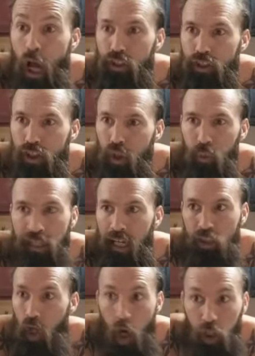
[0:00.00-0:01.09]
So we're not
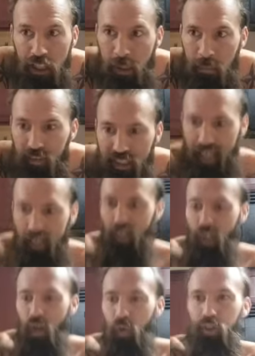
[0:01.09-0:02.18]
talking about that.
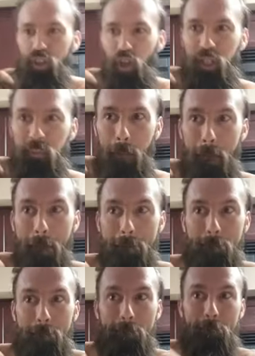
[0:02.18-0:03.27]
We're talking about
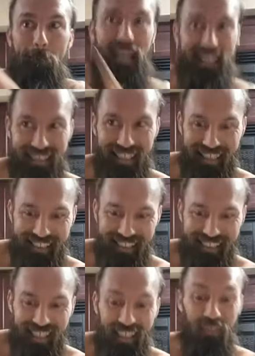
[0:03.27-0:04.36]
business.
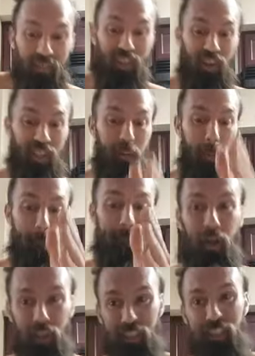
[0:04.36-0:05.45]
We're talking about
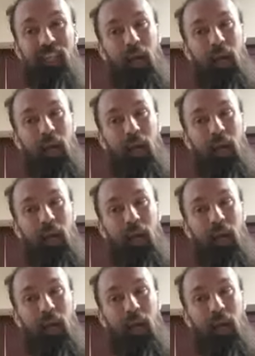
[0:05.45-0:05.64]
personally, I'm